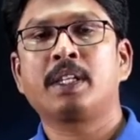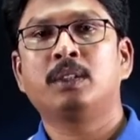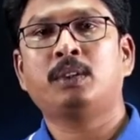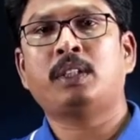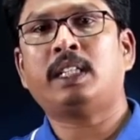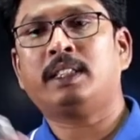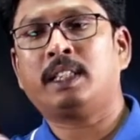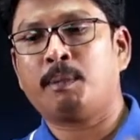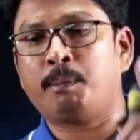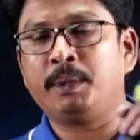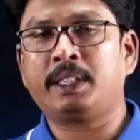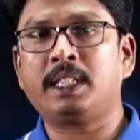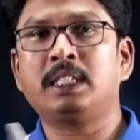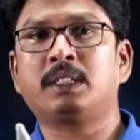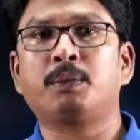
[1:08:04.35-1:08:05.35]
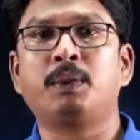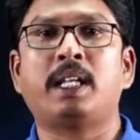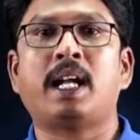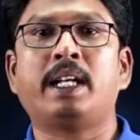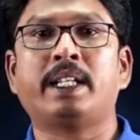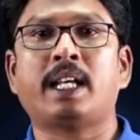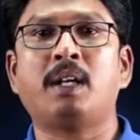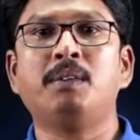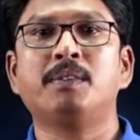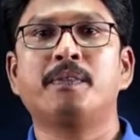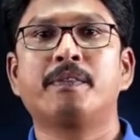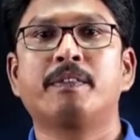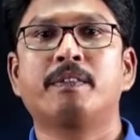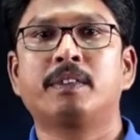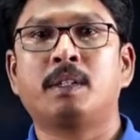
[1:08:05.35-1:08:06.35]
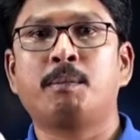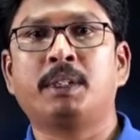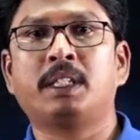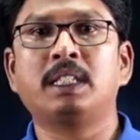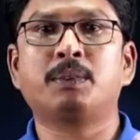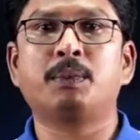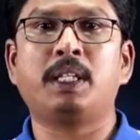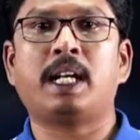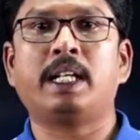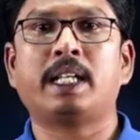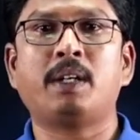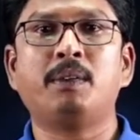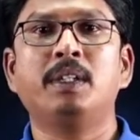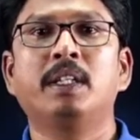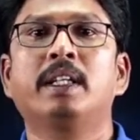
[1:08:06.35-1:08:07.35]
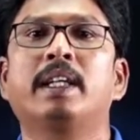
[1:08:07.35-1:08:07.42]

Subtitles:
so that the machines will not have